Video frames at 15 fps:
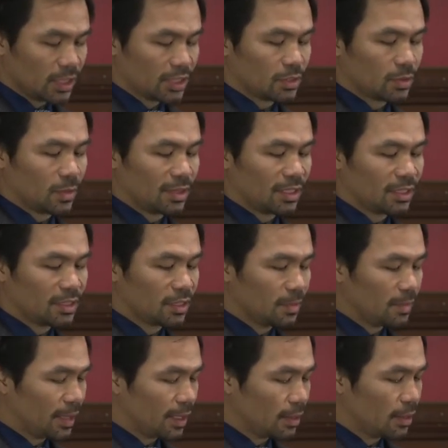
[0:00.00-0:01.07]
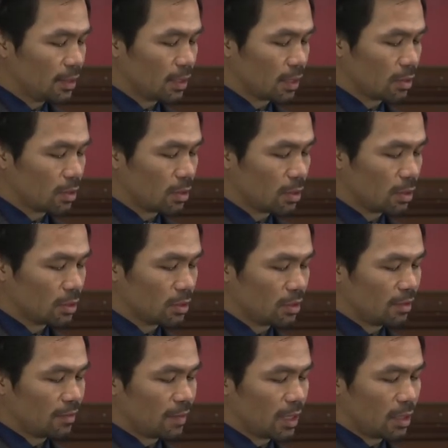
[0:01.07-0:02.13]
which determine the course
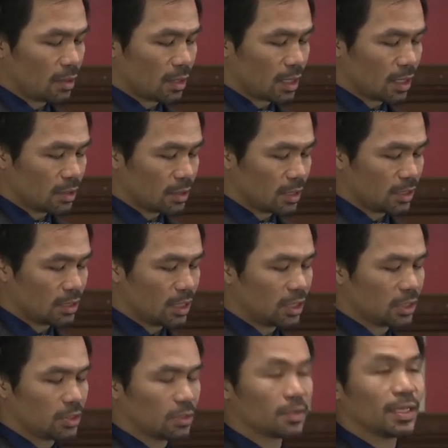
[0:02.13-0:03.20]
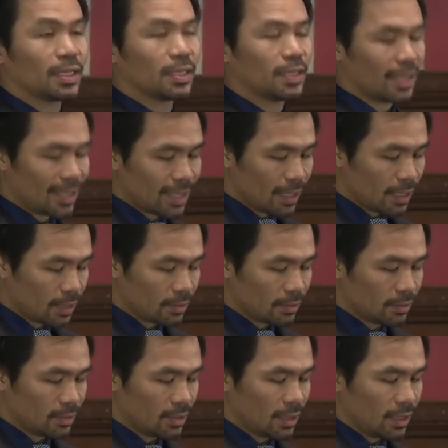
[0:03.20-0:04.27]
of our country's history
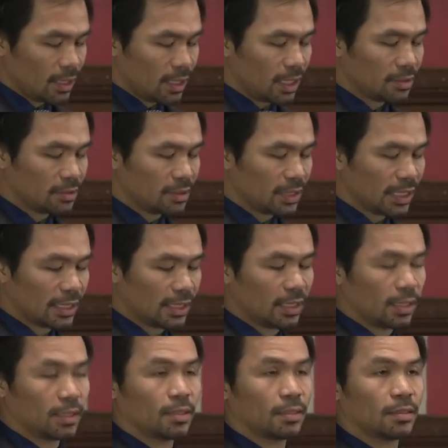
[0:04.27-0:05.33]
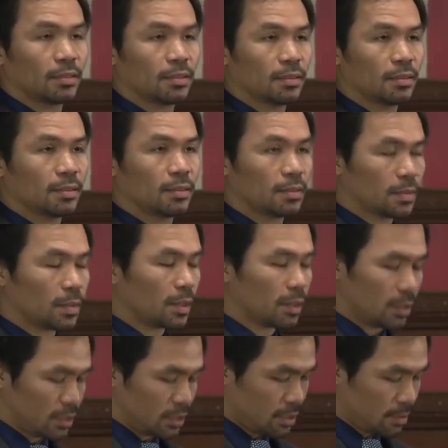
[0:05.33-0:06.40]
and indirectly the
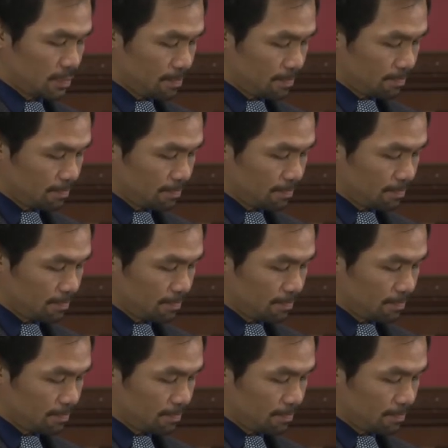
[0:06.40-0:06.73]
world's.